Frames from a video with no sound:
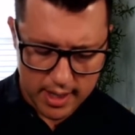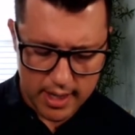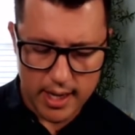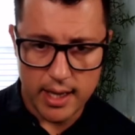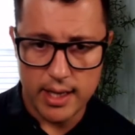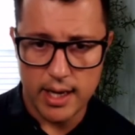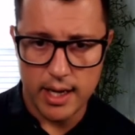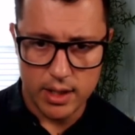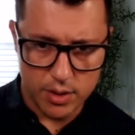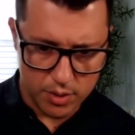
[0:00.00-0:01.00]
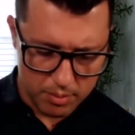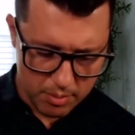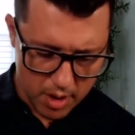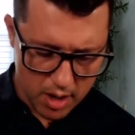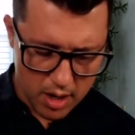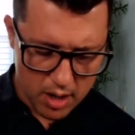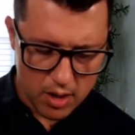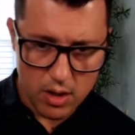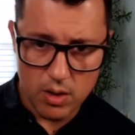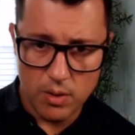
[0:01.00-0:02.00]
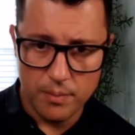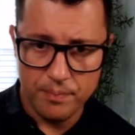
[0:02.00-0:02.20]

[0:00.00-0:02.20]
and then I do model,